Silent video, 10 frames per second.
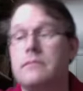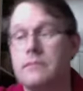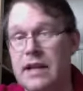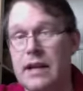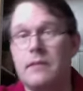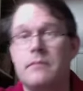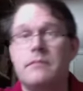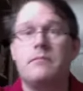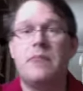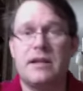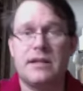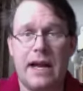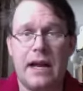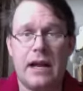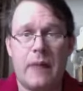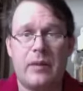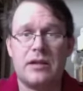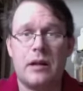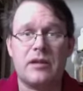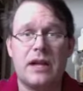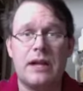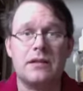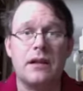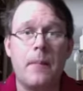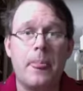D. B and C happening simultaneously.